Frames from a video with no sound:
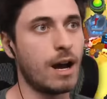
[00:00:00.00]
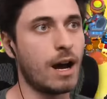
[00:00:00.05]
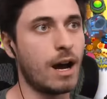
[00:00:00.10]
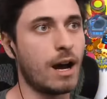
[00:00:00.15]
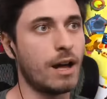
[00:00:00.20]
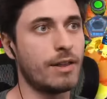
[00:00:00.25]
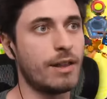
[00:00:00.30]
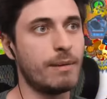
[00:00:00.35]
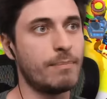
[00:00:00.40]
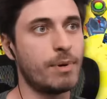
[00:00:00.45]

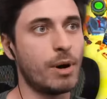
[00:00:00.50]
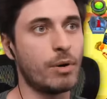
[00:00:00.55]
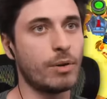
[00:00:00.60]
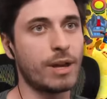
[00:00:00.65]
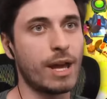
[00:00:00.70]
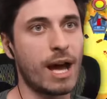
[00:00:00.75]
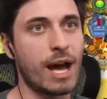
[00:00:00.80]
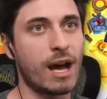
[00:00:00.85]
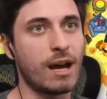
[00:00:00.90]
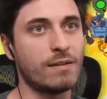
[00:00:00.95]
Uh, they both
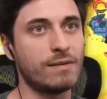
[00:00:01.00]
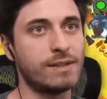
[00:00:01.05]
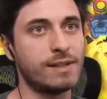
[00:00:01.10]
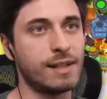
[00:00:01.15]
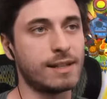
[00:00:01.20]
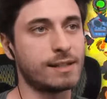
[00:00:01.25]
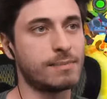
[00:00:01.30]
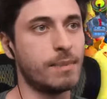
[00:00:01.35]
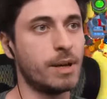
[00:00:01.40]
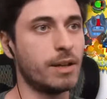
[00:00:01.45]
have
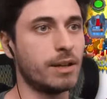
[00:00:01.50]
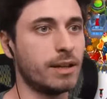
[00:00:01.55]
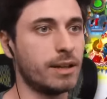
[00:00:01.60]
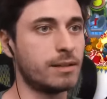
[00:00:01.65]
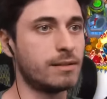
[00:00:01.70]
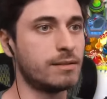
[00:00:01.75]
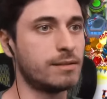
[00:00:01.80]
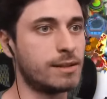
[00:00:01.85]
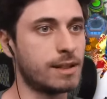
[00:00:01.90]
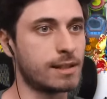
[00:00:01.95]
six
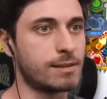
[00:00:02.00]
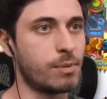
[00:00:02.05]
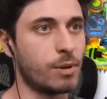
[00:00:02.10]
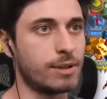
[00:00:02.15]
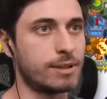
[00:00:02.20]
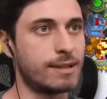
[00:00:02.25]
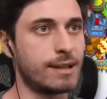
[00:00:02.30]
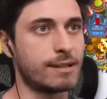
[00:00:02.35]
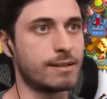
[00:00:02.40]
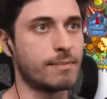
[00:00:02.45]
million, six
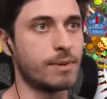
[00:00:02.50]
point six